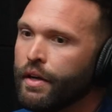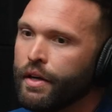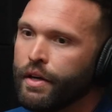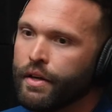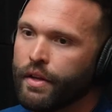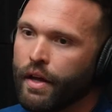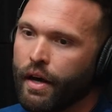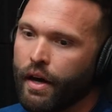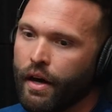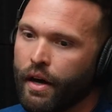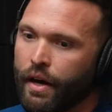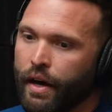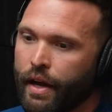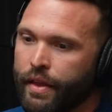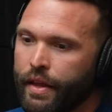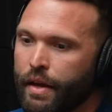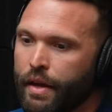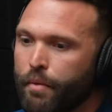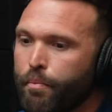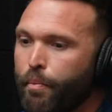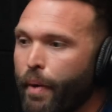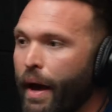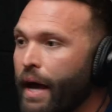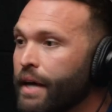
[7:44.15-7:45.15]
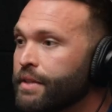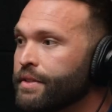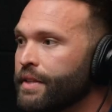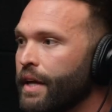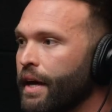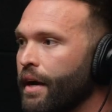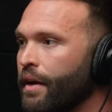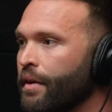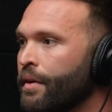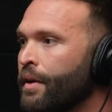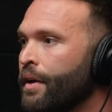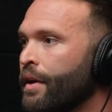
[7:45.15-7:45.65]
And then past
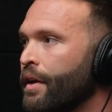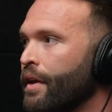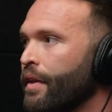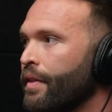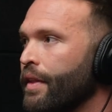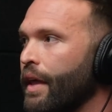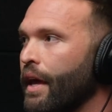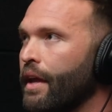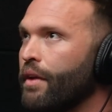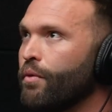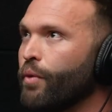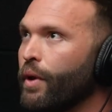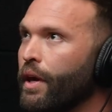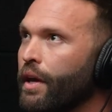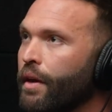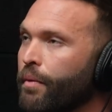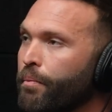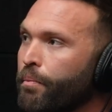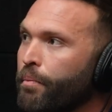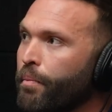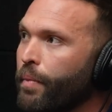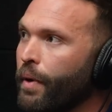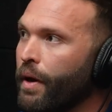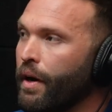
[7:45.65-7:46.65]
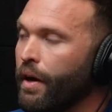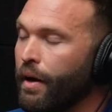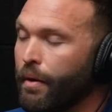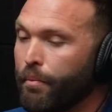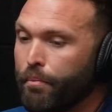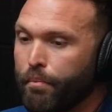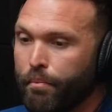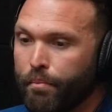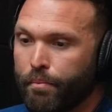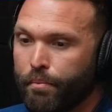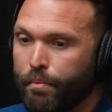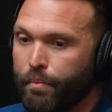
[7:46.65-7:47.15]
that, then I
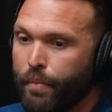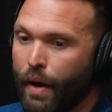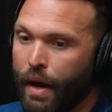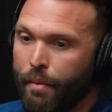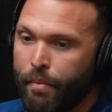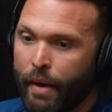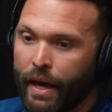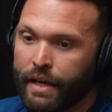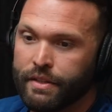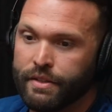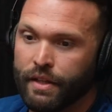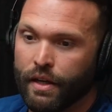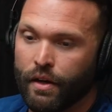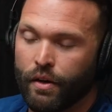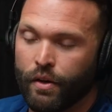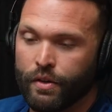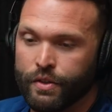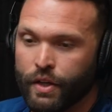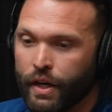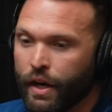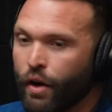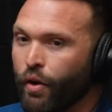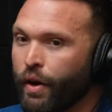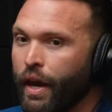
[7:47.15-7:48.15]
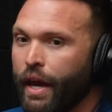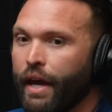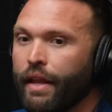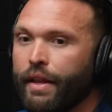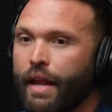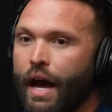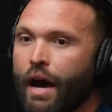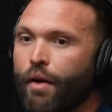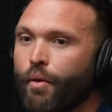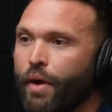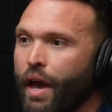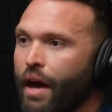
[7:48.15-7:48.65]
was like, okay,
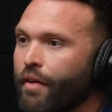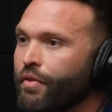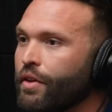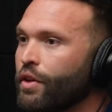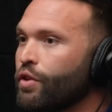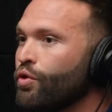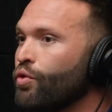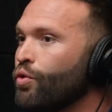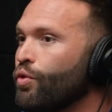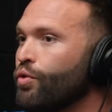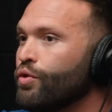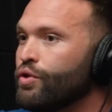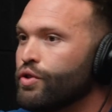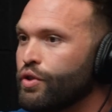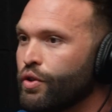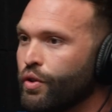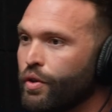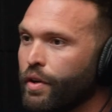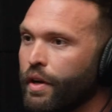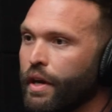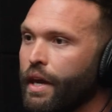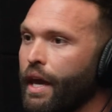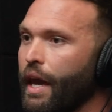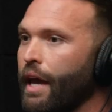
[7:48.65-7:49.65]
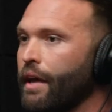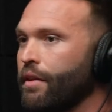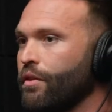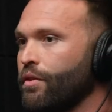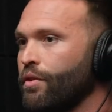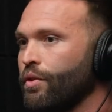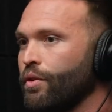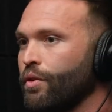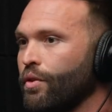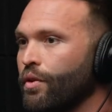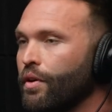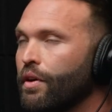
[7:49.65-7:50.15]
now we have the tools to get
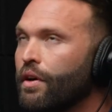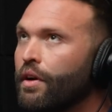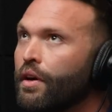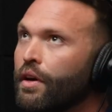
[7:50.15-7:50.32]
to